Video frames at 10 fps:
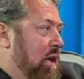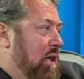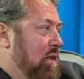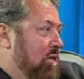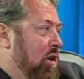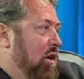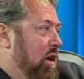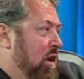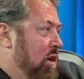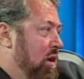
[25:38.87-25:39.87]
at the very
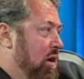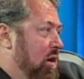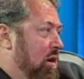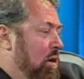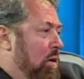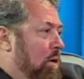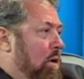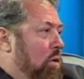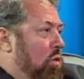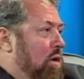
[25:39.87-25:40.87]
end there
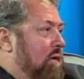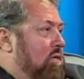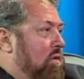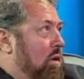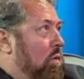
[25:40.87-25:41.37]
was